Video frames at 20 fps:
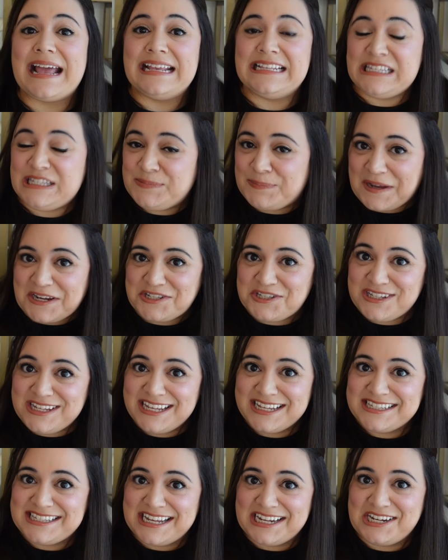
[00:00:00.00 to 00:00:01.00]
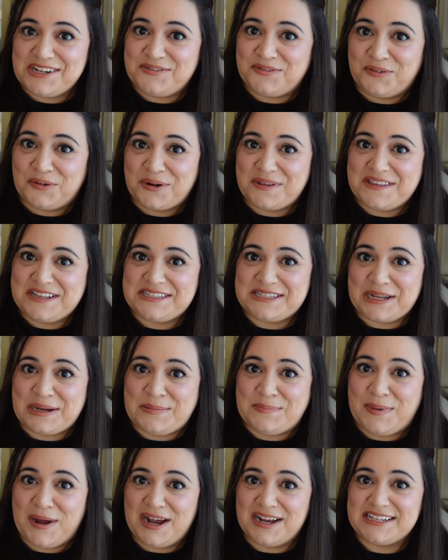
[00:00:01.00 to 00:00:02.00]
especially excited for this
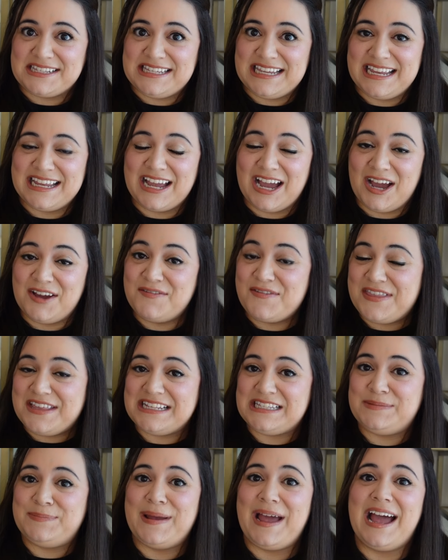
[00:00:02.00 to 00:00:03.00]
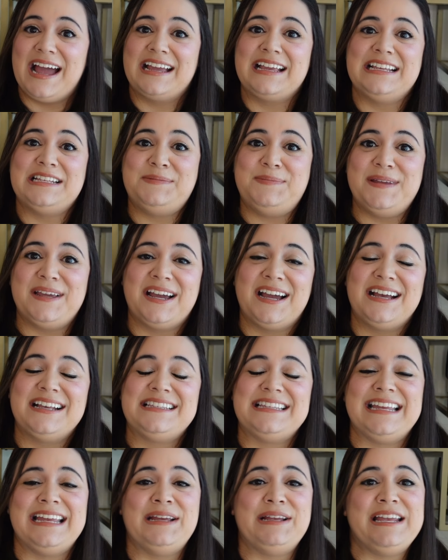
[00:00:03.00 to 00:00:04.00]
unboxing of this bag is because
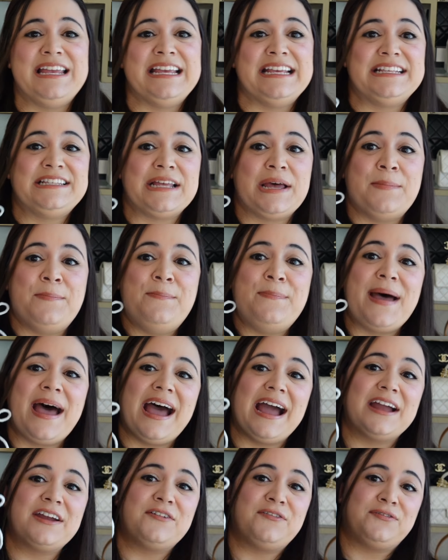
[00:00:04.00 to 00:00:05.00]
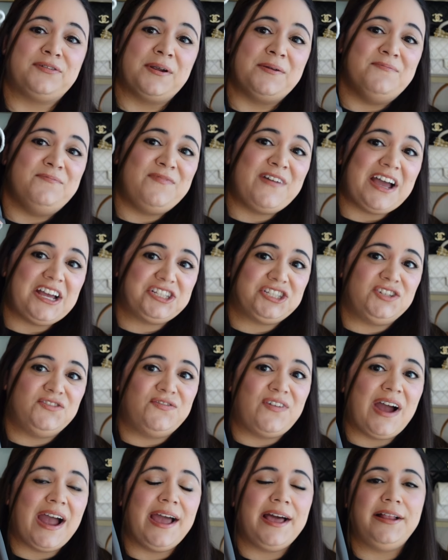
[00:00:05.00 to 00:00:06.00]
it is a bag from
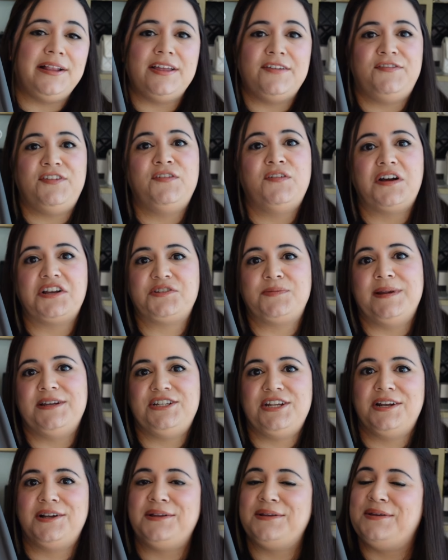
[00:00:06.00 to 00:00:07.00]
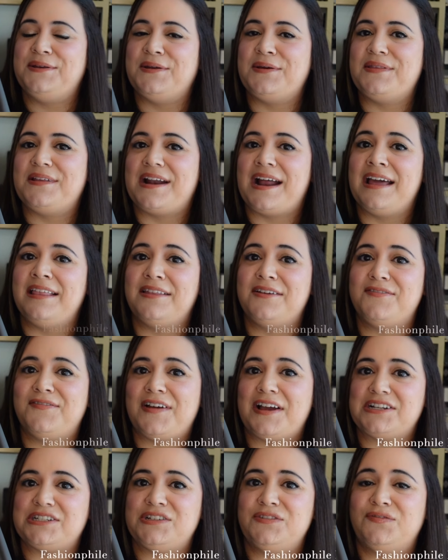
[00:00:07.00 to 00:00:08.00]
Fashionphile. If you watch my channel, you know that I love
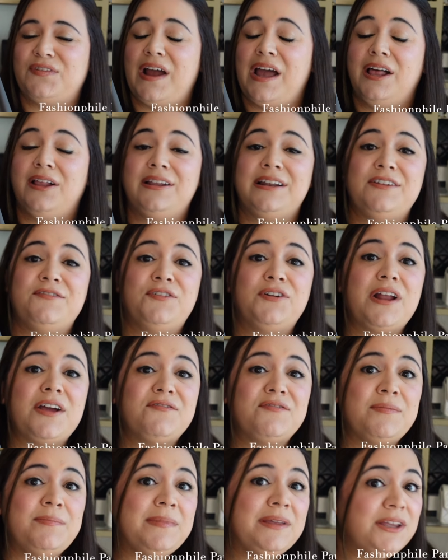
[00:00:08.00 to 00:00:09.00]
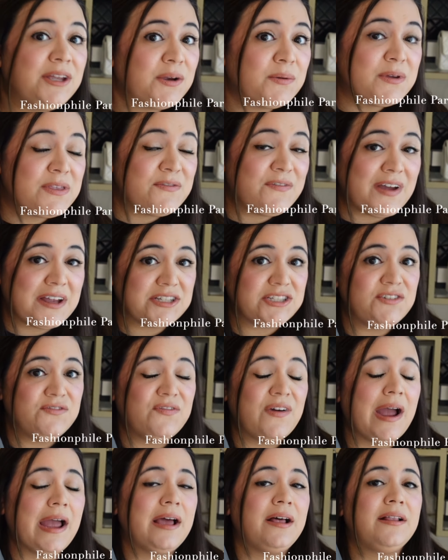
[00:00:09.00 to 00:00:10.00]
Fashionphile, and if you're not familiar with
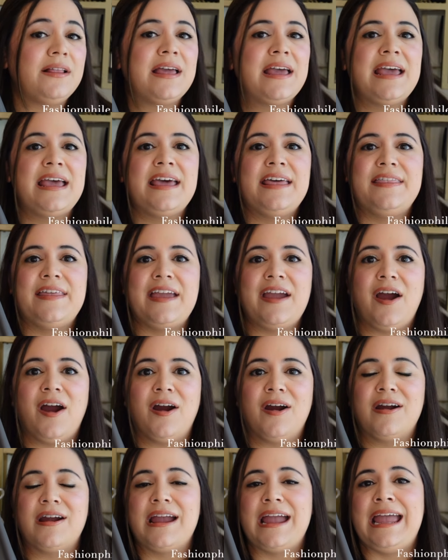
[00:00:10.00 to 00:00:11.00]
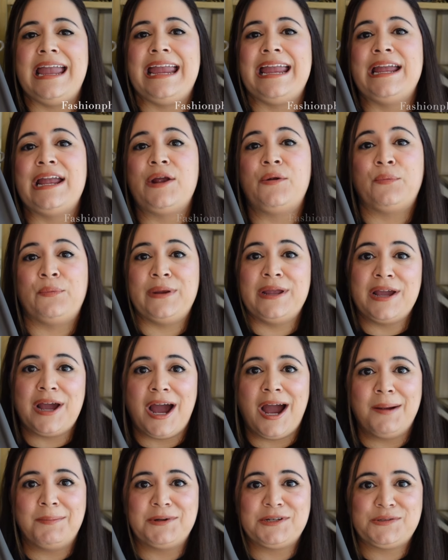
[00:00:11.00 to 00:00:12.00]
Fashionphile, they are a
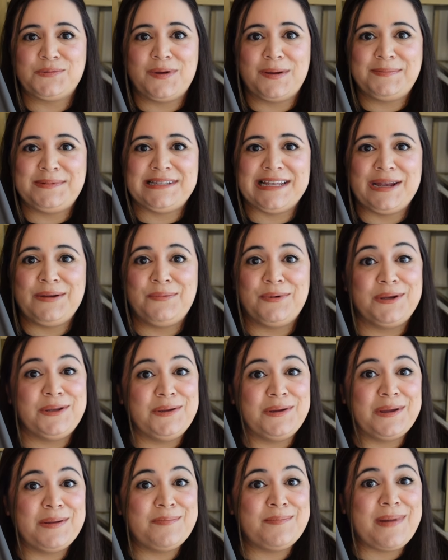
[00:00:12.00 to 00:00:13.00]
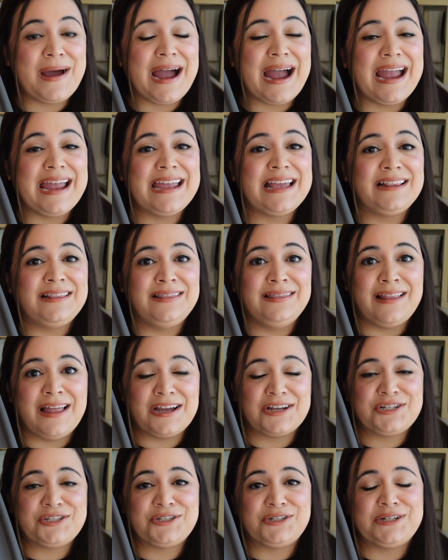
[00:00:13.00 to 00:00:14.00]
re-commerce website where you can buy
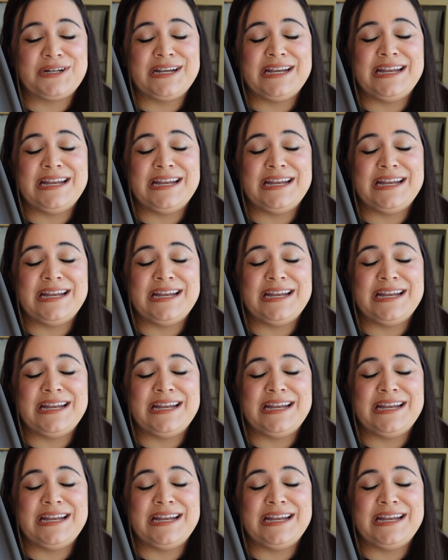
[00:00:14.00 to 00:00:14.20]
luxury